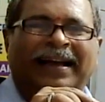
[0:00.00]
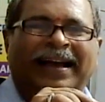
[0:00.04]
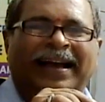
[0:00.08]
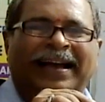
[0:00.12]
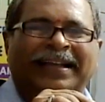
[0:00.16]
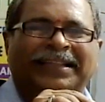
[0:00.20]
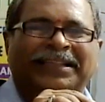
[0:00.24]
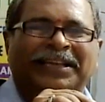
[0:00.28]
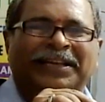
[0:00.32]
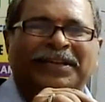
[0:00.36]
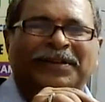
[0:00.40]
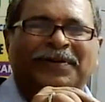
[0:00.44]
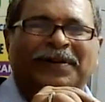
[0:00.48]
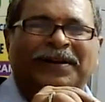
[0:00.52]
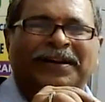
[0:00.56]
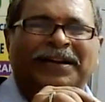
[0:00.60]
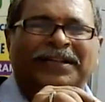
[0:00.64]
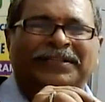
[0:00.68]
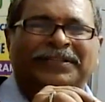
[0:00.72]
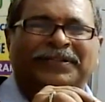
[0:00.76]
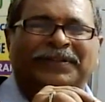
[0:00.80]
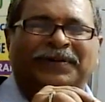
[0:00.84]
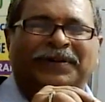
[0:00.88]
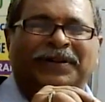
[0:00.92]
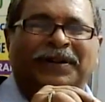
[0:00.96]
I think you
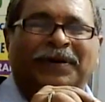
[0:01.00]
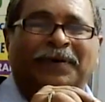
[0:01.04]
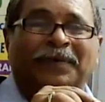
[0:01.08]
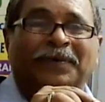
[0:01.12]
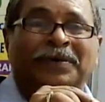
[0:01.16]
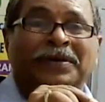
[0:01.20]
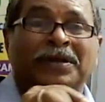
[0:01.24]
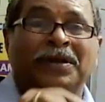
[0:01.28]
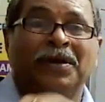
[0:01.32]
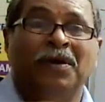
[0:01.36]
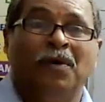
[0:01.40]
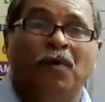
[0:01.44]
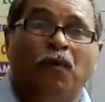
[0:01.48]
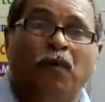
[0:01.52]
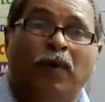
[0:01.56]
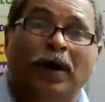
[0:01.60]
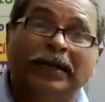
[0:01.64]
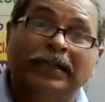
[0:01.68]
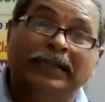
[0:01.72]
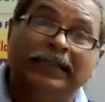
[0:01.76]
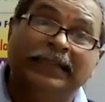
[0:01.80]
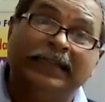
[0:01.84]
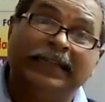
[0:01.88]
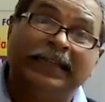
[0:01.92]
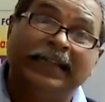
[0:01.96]
understood.
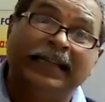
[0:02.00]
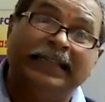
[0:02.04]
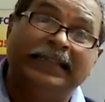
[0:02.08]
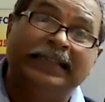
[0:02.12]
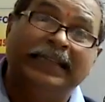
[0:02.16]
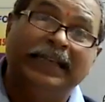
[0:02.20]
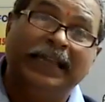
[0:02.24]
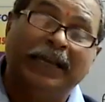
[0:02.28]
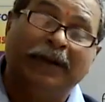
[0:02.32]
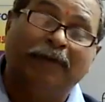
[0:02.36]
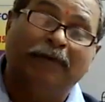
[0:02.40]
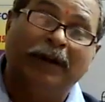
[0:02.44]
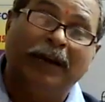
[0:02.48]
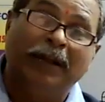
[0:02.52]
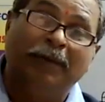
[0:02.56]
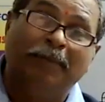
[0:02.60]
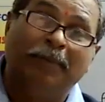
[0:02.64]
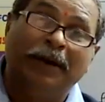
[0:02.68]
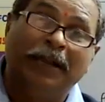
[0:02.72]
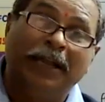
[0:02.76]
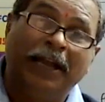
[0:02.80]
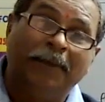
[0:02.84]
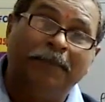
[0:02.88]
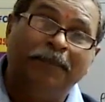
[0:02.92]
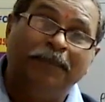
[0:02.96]
Once it is in
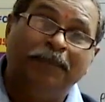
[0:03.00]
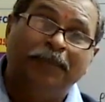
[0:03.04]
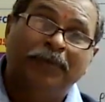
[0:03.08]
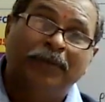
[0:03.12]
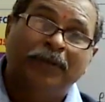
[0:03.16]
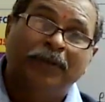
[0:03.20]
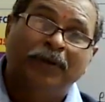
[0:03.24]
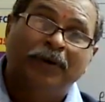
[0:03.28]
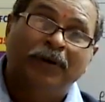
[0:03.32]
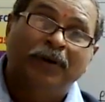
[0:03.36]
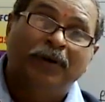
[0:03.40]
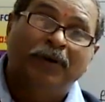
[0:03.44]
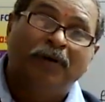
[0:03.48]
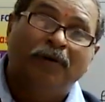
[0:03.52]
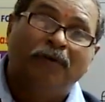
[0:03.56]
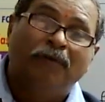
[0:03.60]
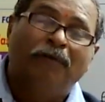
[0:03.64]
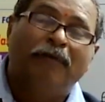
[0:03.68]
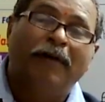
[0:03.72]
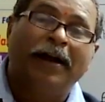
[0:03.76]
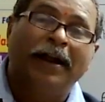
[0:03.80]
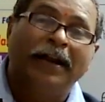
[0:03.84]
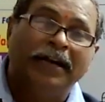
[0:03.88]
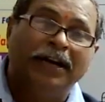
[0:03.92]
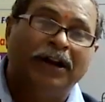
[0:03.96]
equilibrium,
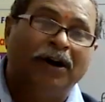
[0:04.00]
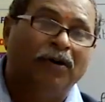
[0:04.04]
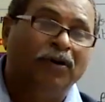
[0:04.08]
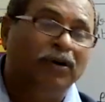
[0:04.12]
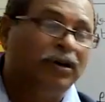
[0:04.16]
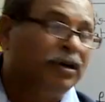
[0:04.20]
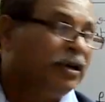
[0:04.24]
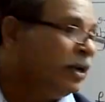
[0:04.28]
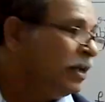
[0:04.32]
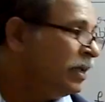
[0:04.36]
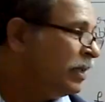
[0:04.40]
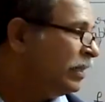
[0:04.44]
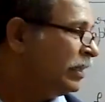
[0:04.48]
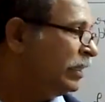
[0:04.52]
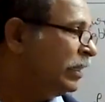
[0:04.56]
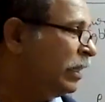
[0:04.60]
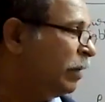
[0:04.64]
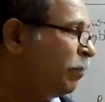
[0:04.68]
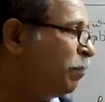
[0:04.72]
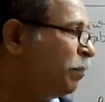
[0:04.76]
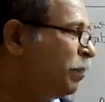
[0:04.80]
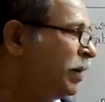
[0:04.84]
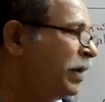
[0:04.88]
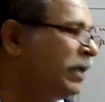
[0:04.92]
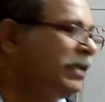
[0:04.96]
find out
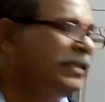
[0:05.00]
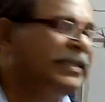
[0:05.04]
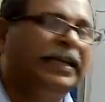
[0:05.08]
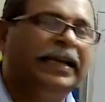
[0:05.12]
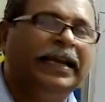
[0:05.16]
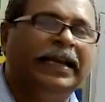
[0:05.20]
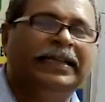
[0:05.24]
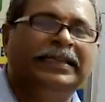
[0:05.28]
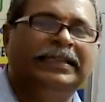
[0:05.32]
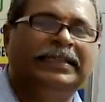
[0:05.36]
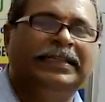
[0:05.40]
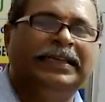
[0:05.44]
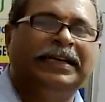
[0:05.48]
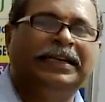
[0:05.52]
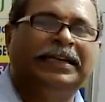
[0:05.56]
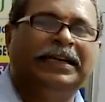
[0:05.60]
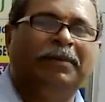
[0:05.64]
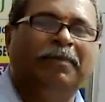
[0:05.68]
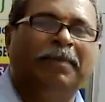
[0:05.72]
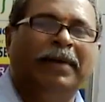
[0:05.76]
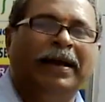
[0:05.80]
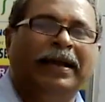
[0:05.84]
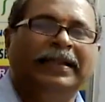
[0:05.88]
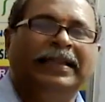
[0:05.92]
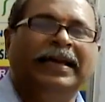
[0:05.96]
the pressure
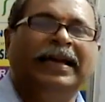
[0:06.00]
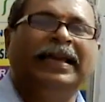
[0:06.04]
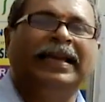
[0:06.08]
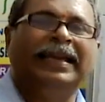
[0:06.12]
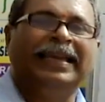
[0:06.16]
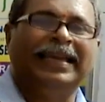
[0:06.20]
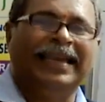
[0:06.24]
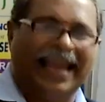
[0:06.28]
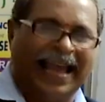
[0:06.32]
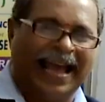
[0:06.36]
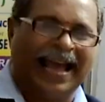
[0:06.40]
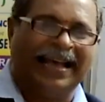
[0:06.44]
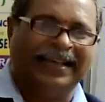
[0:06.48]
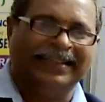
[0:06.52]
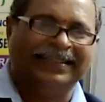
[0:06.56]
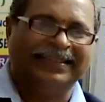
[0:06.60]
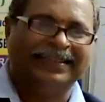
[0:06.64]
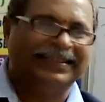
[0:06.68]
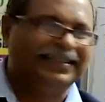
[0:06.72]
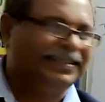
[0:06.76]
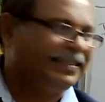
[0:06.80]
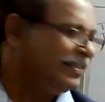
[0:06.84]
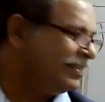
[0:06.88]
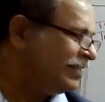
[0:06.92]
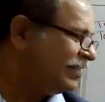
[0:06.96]
exerted by that
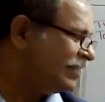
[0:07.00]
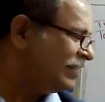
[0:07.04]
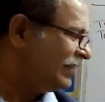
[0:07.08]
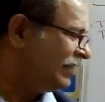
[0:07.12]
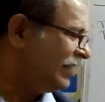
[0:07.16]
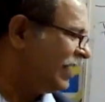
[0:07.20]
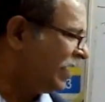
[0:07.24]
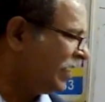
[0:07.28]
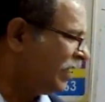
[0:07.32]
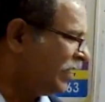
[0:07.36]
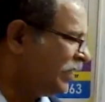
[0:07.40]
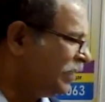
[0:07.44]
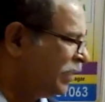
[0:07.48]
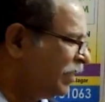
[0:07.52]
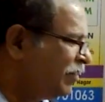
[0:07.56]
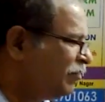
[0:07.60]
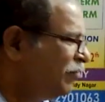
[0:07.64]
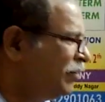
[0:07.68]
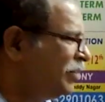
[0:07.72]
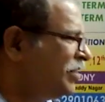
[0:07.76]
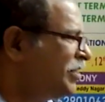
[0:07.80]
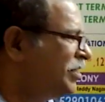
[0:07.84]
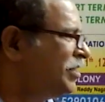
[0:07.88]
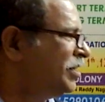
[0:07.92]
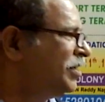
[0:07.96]
gas. That is the
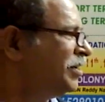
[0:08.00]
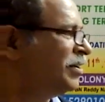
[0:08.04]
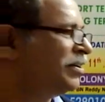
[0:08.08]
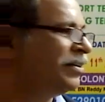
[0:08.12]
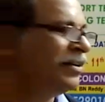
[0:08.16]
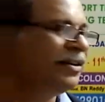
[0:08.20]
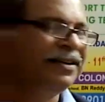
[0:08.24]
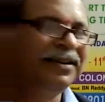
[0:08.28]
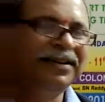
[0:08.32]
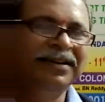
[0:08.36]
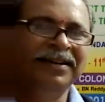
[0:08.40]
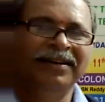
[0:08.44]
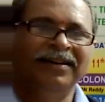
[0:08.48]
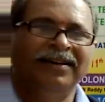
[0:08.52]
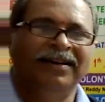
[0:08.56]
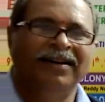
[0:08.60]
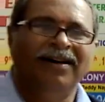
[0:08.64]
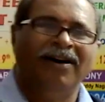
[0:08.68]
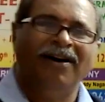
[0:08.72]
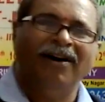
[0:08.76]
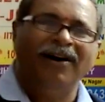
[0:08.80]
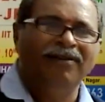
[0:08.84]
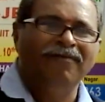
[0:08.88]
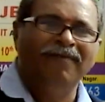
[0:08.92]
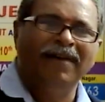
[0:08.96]
question.
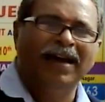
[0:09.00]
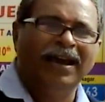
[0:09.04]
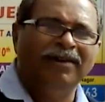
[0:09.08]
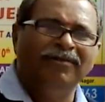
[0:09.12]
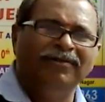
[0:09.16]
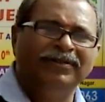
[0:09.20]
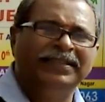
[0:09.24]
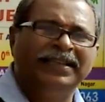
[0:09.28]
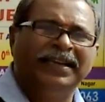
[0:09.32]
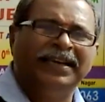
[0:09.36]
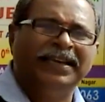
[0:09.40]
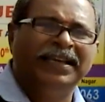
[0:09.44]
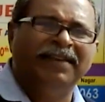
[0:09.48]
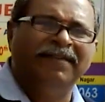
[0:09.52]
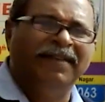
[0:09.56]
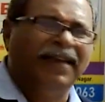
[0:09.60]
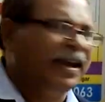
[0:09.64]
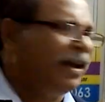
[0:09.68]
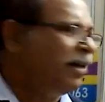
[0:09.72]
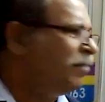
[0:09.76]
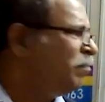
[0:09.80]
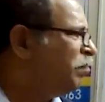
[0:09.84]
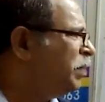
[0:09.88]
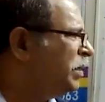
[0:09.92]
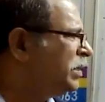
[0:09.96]
All values are
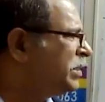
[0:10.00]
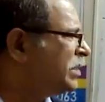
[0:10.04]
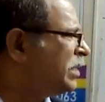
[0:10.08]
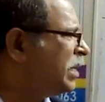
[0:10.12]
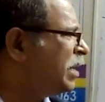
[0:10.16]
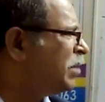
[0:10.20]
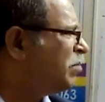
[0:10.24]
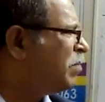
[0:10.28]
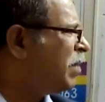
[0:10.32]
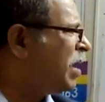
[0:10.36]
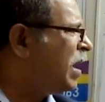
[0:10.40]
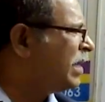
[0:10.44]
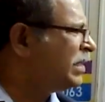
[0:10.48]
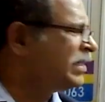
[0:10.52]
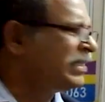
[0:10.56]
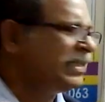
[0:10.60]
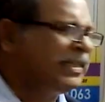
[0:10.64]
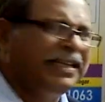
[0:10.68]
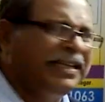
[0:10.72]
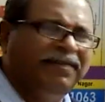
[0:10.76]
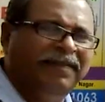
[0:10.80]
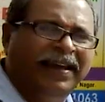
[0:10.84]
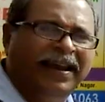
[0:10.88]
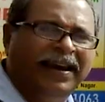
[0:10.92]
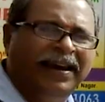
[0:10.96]
given. Piston
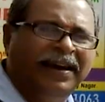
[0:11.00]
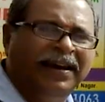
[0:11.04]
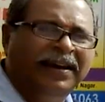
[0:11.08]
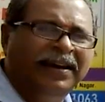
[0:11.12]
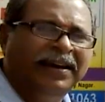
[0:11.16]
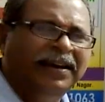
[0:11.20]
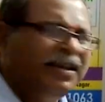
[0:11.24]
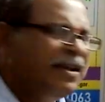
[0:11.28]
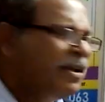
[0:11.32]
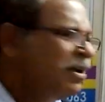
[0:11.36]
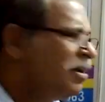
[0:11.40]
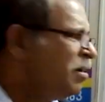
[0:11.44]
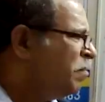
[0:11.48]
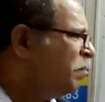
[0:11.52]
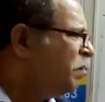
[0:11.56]
mass given.